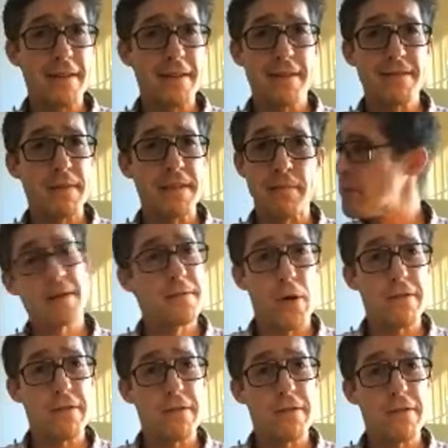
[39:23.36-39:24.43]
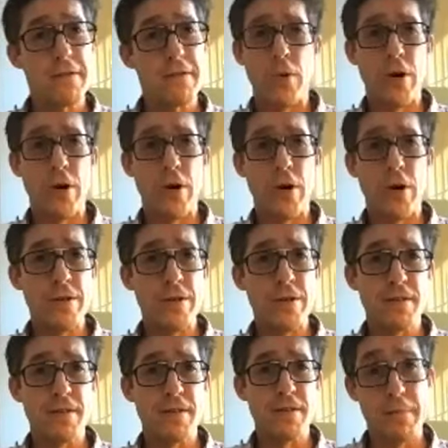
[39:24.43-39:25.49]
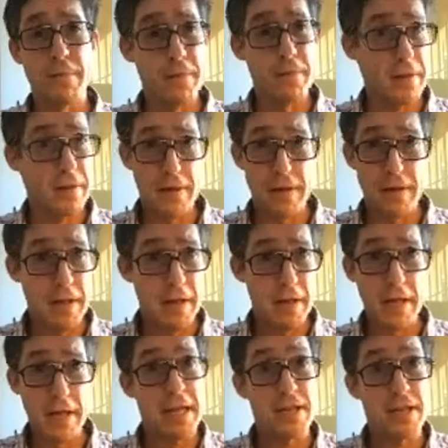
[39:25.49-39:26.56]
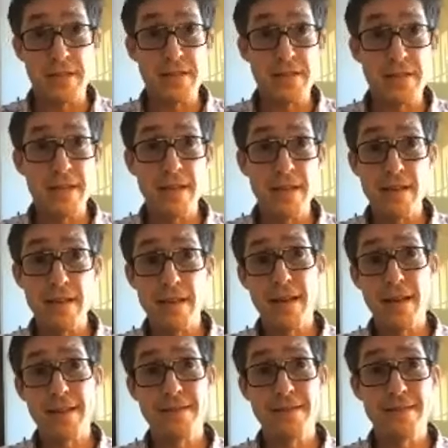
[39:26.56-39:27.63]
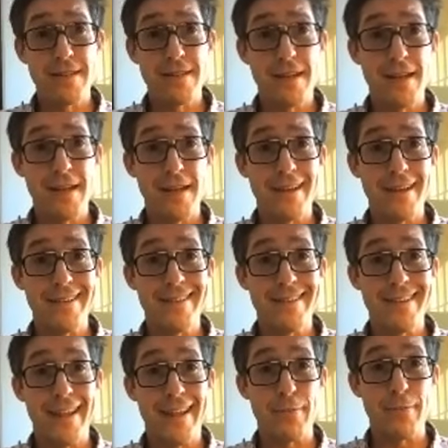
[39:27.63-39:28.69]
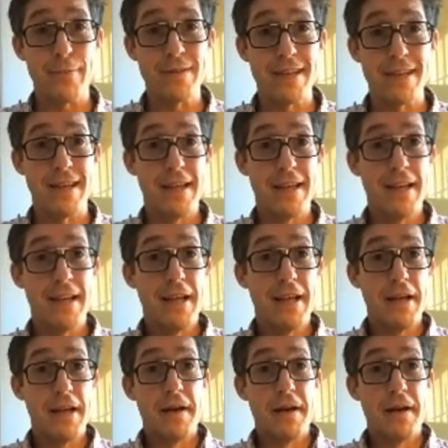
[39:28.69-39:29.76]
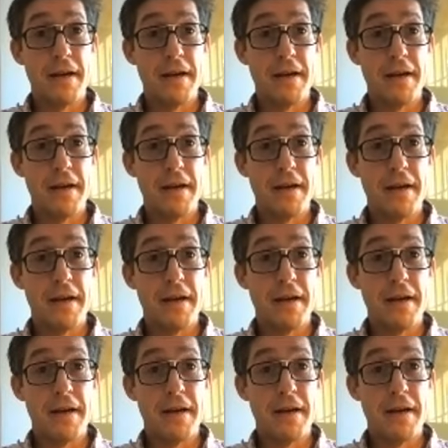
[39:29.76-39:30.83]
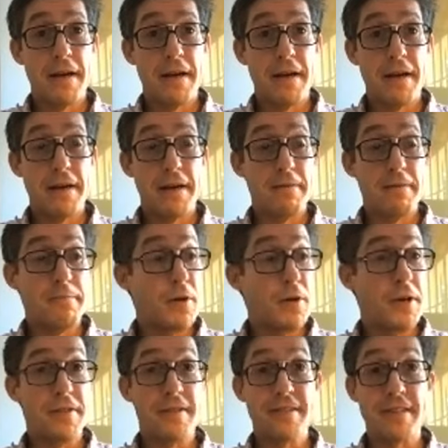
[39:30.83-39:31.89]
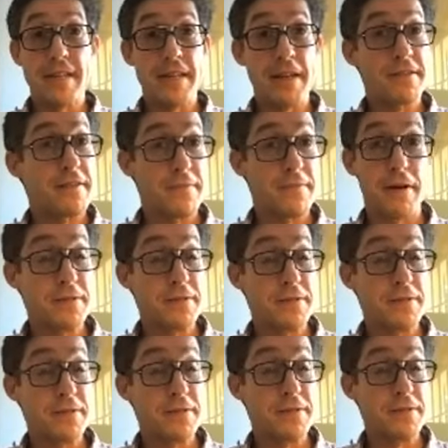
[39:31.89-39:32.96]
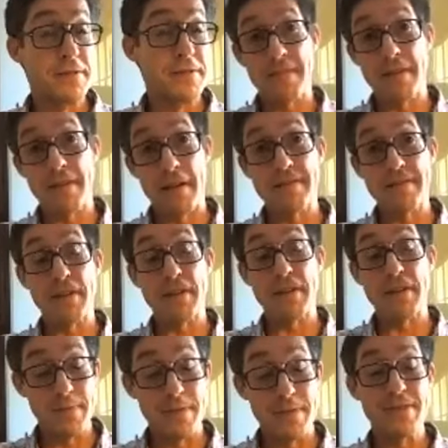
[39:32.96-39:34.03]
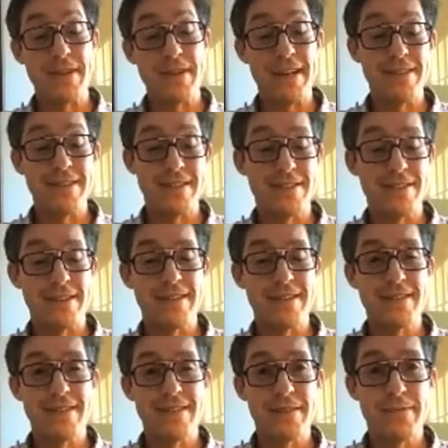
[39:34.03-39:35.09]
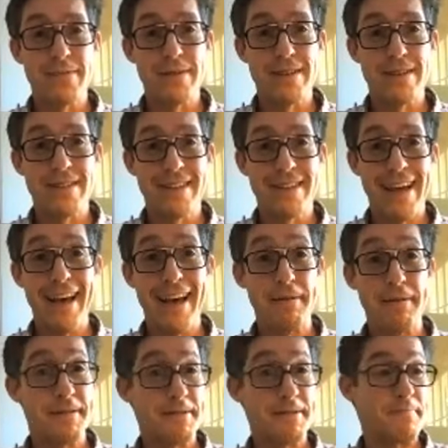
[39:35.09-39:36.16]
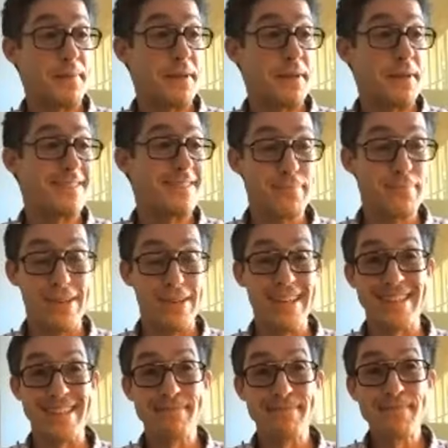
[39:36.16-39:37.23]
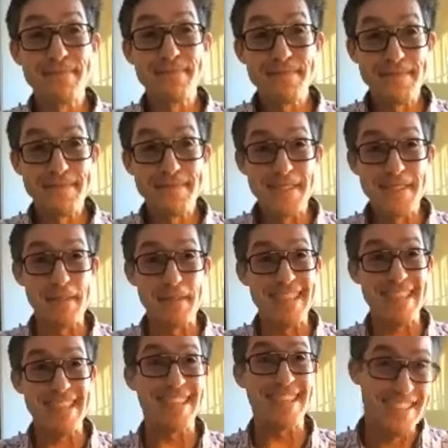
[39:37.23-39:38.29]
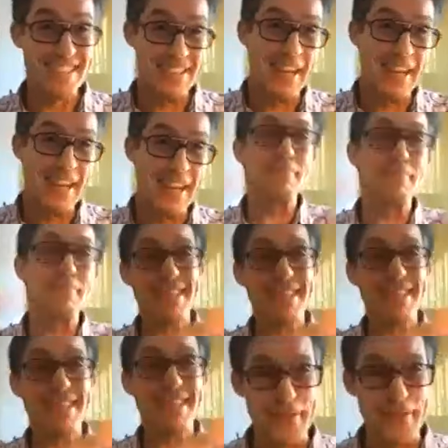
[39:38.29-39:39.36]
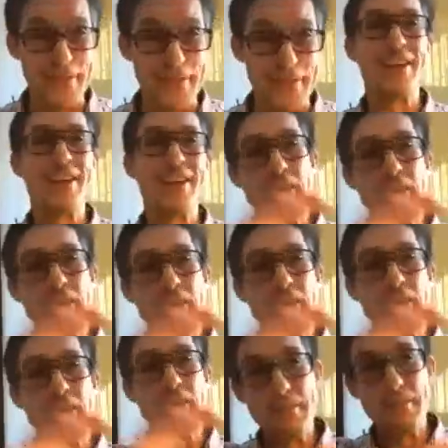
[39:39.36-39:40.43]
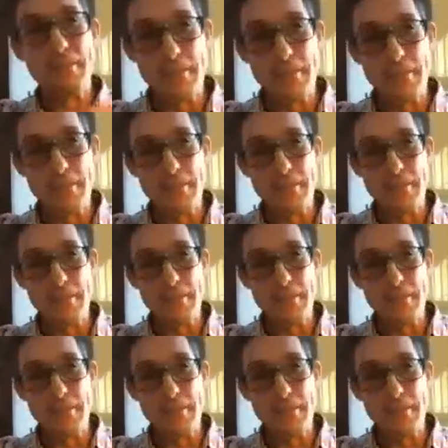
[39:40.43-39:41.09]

speaking to my wife, what it was, and it was to open up an agency, and that was it. Earth and Sea Elite Lifestyle was created. Lifestyle management was created. Sorry. So yeah, it's been brilliant. It's been fantastic. So now I'm still involved with Sea.